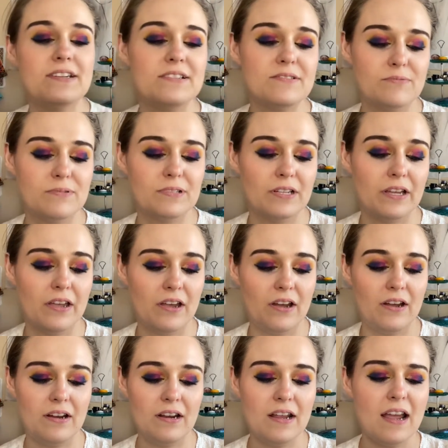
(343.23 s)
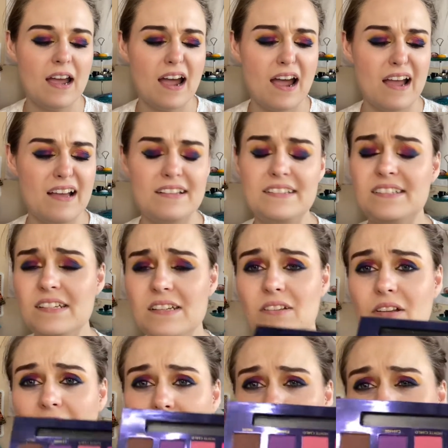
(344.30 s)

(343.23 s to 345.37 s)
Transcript: is really good. I see a lot of